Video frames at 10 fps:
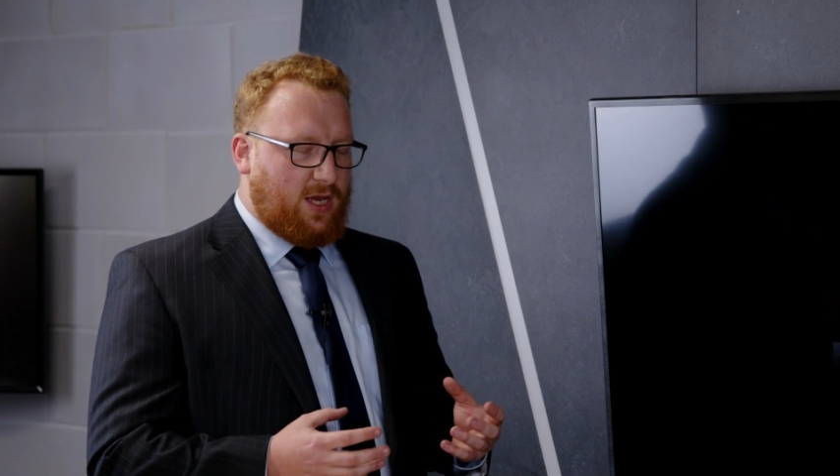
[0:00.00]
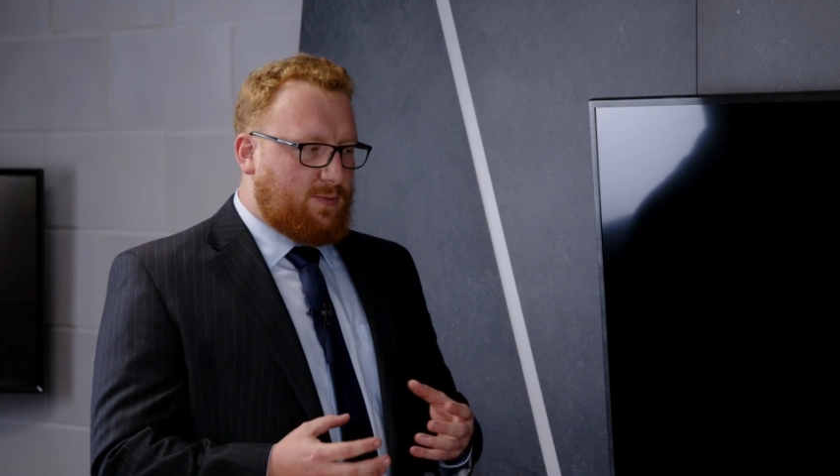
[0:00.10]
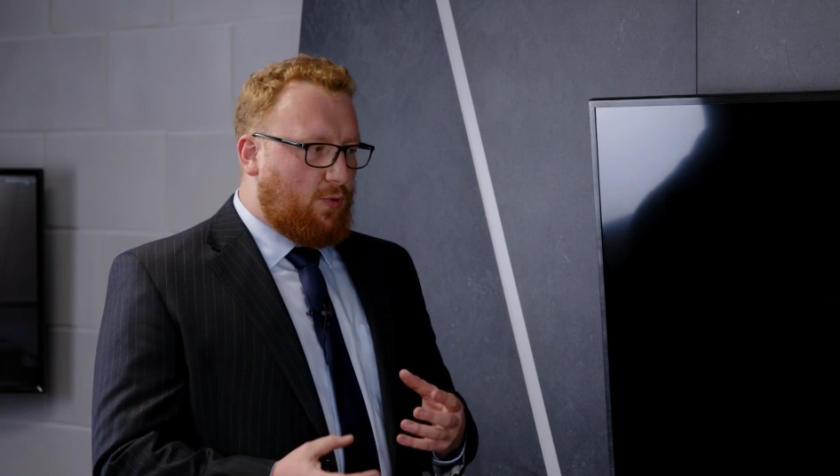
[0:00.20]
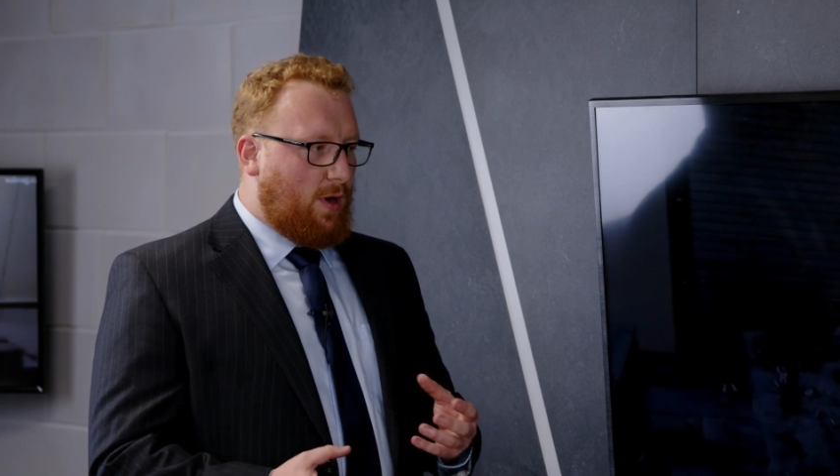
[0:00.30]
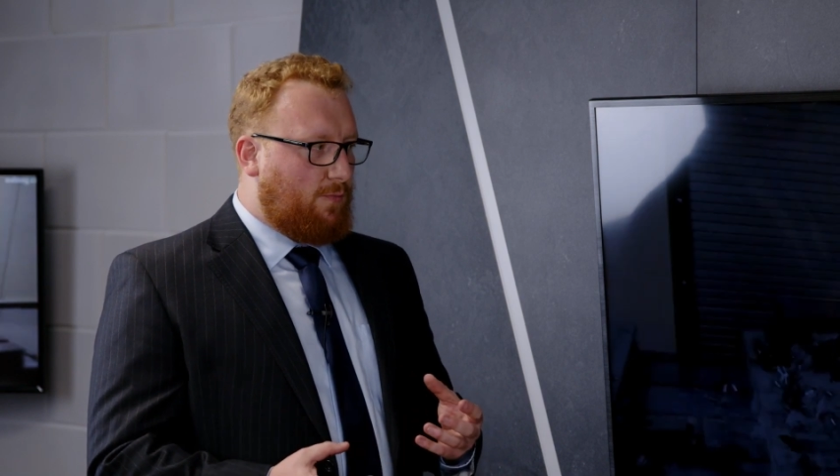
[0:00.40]
a
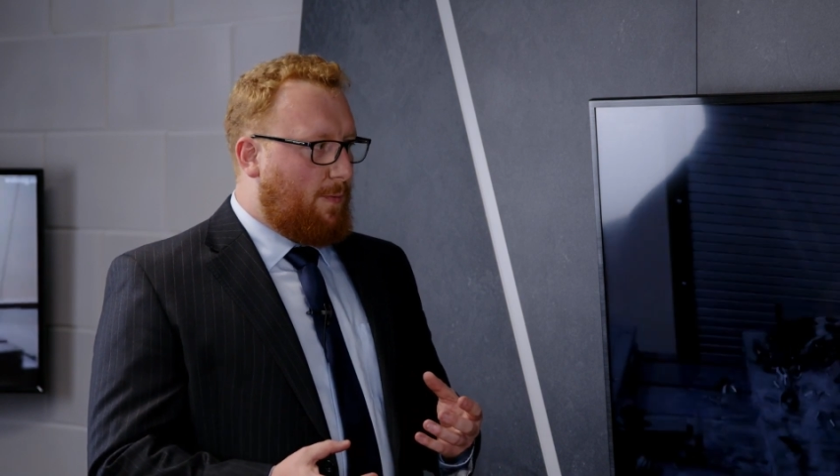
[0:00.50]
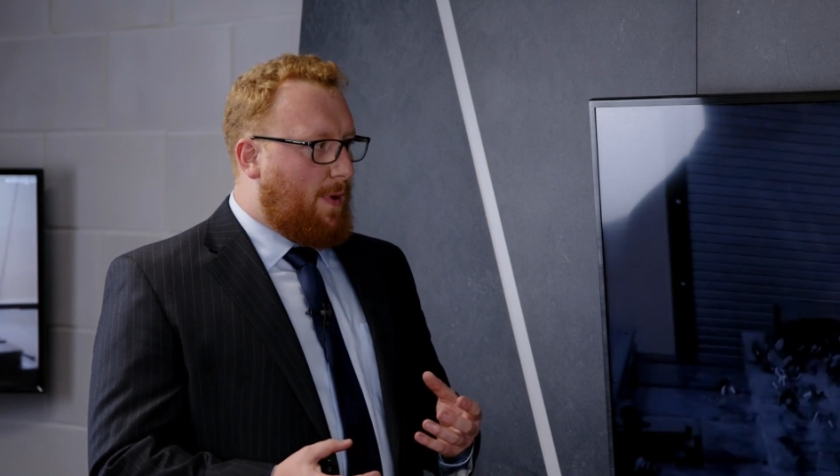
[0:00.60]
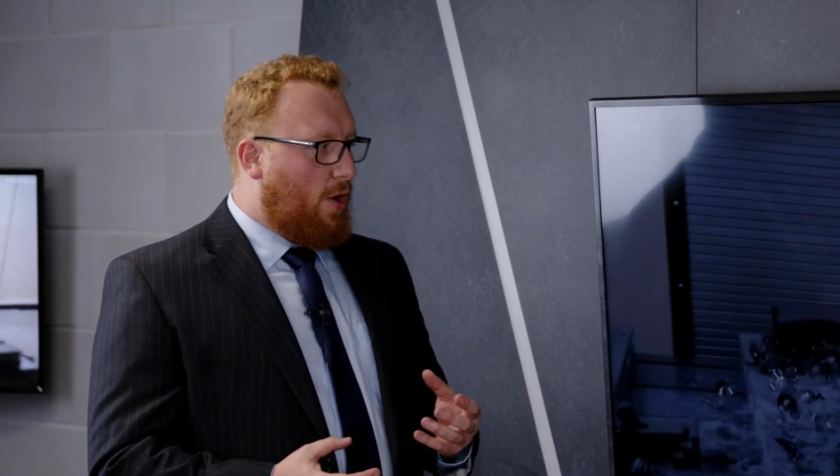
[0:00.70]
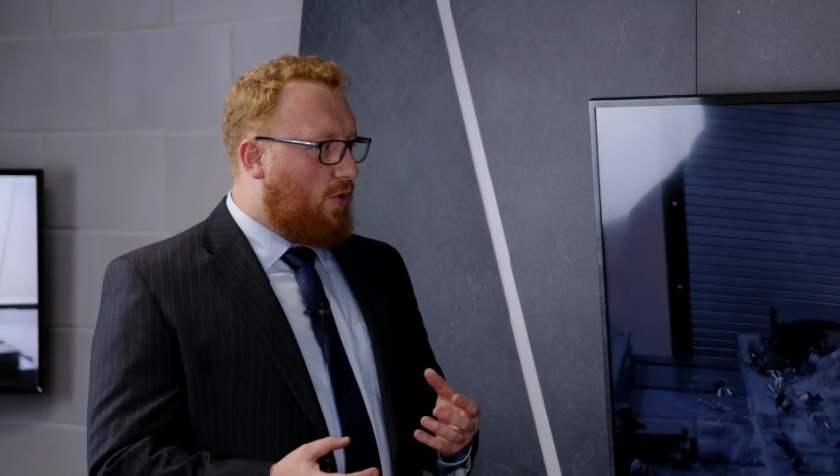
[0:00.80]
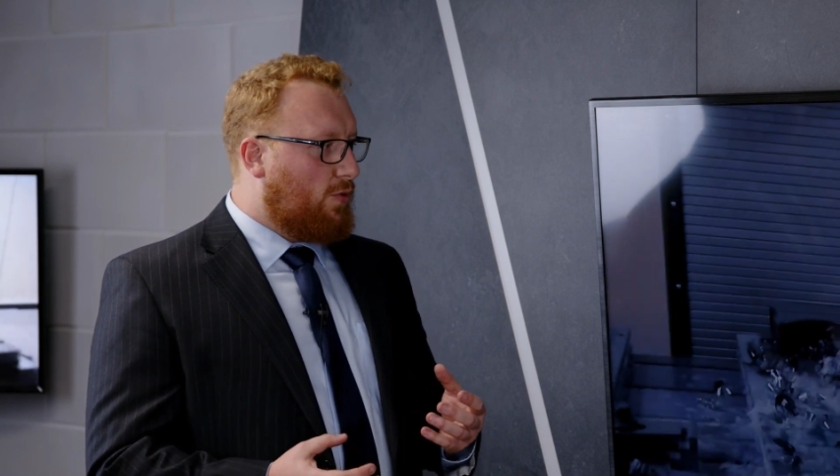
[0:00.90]
small number of
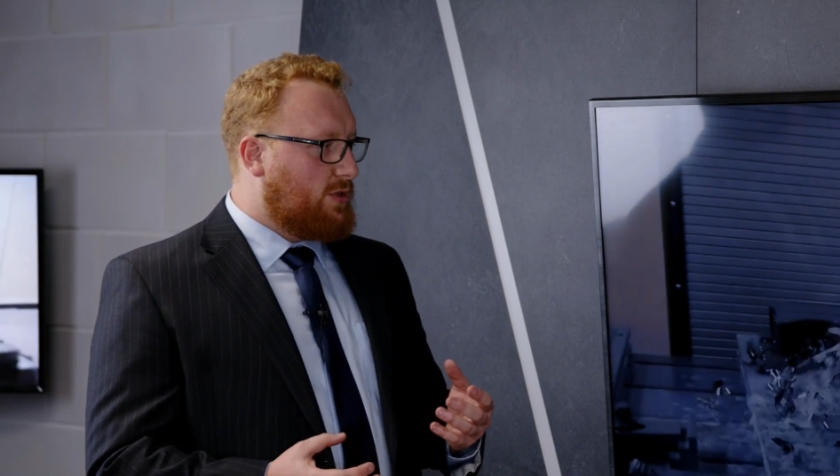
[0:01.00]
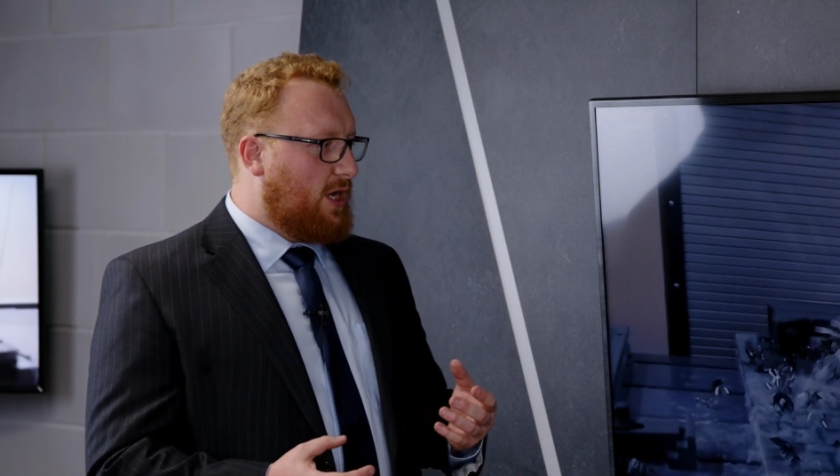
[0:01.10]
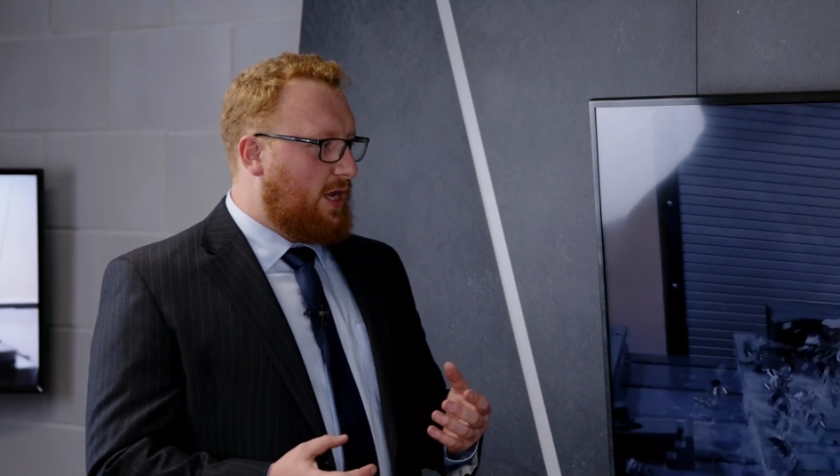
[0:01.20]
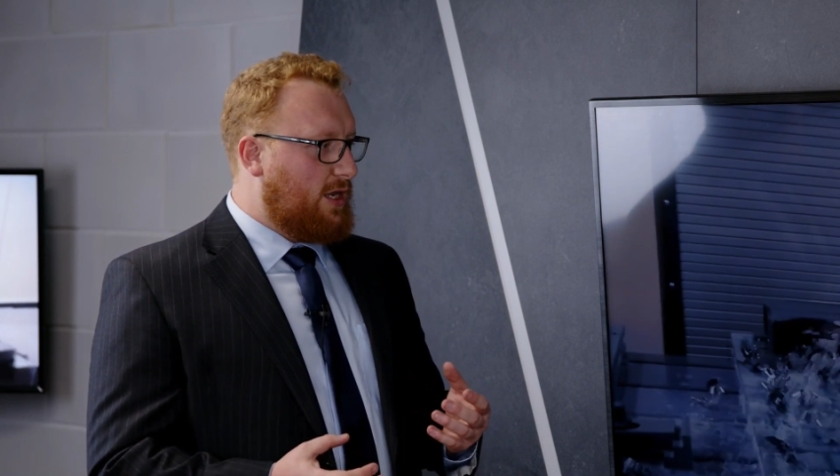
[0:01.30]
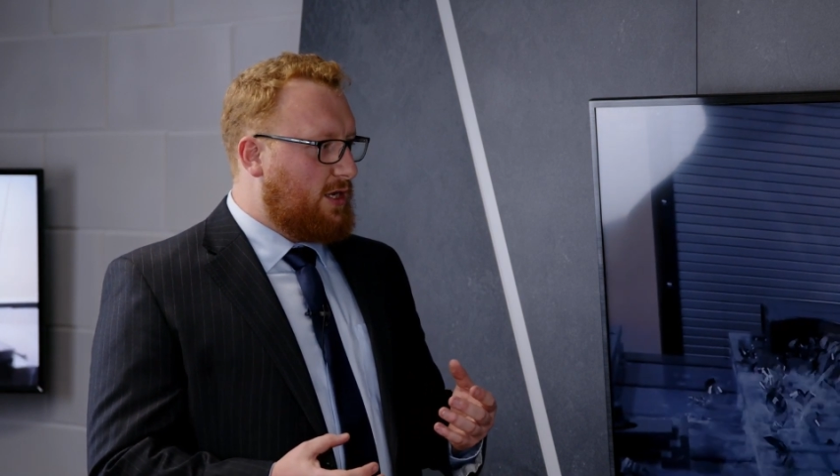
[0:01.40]
poles
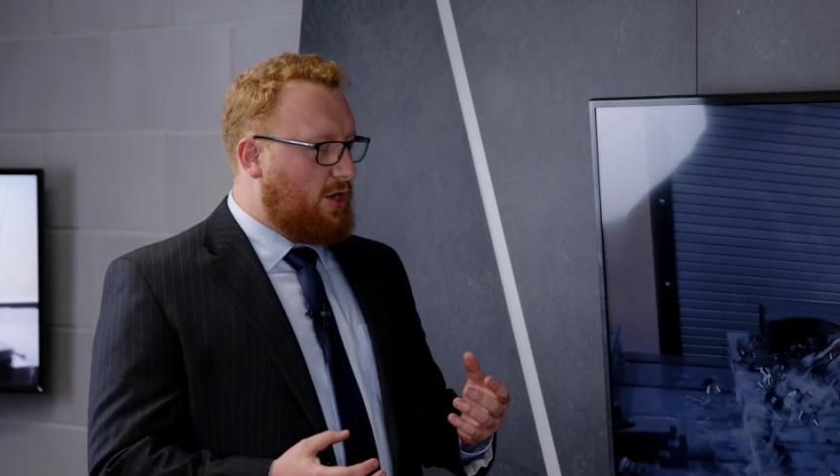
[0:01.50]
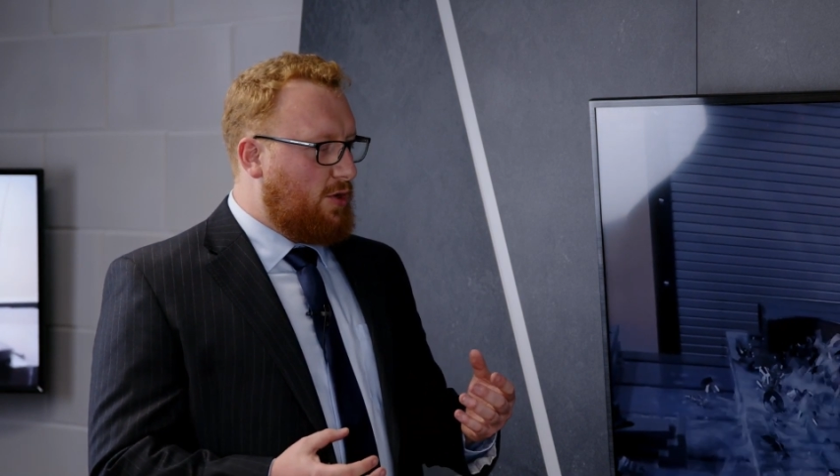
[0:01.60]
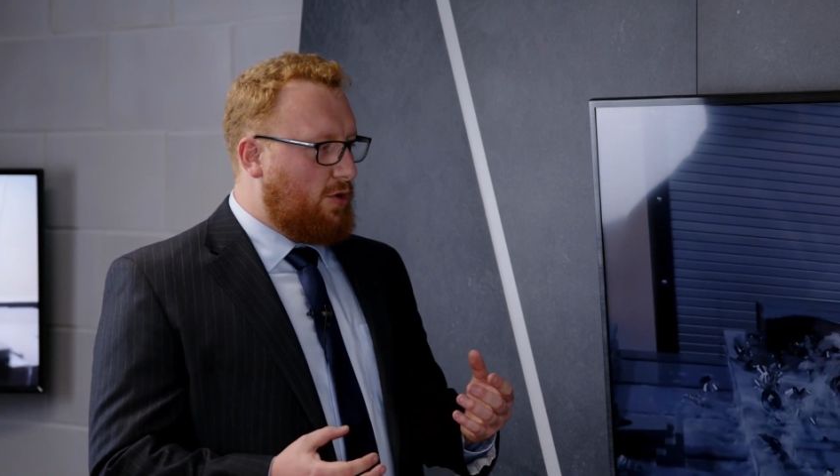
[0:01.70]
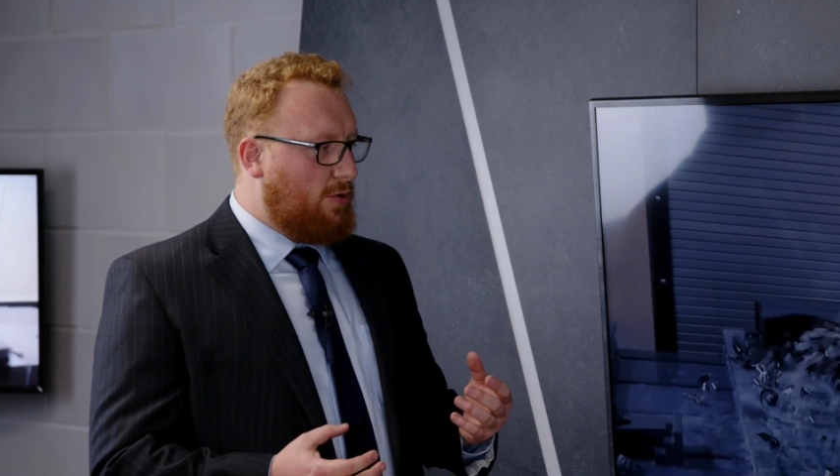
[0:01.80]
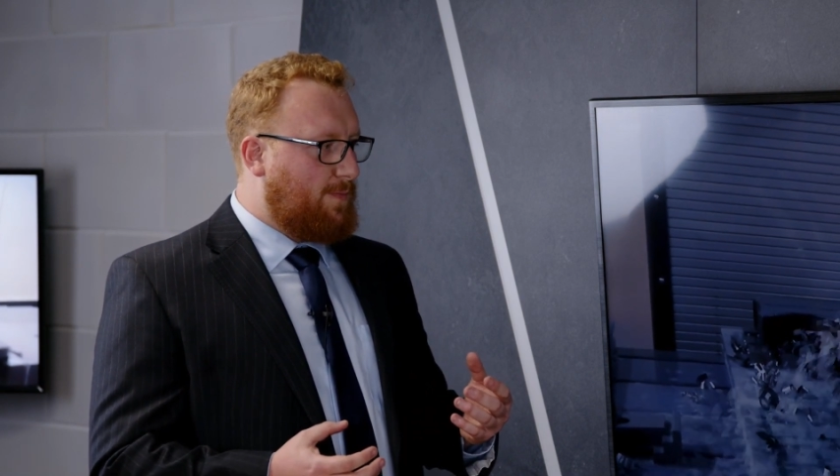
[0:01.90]
and
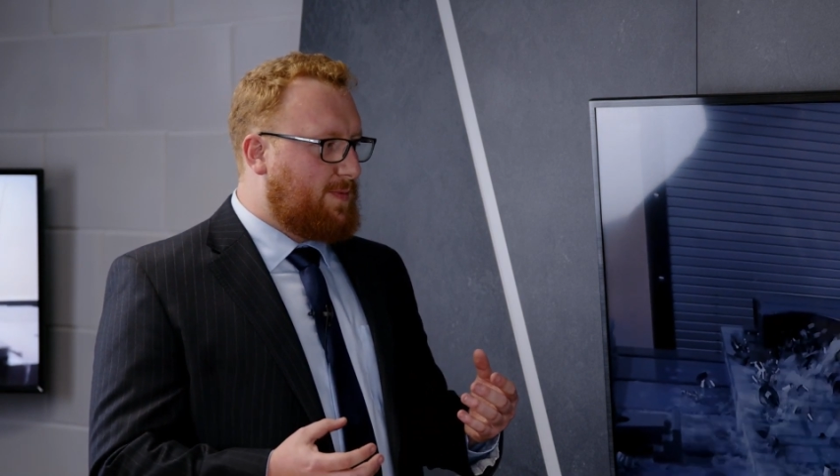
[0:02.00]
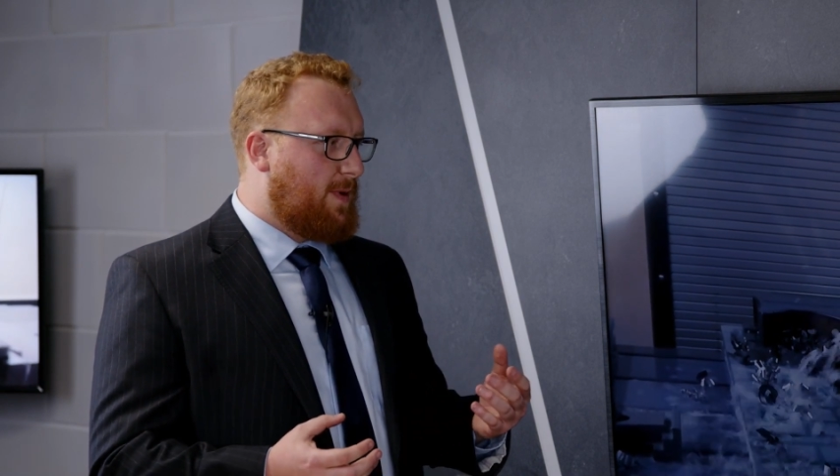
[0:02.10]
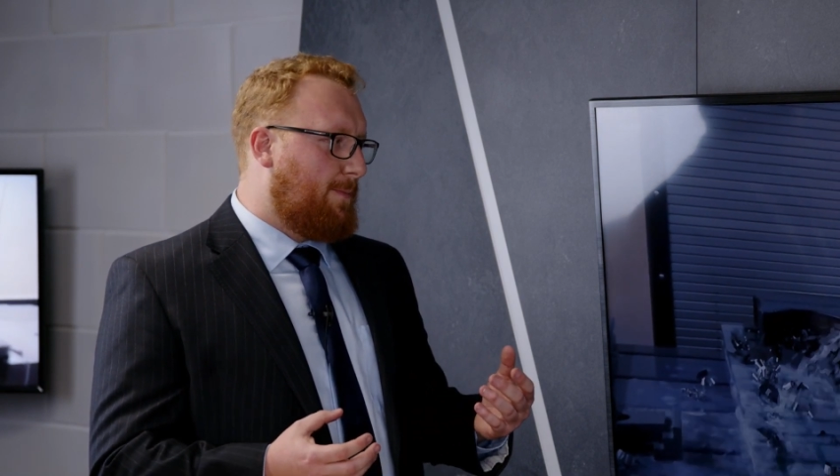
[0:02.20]
you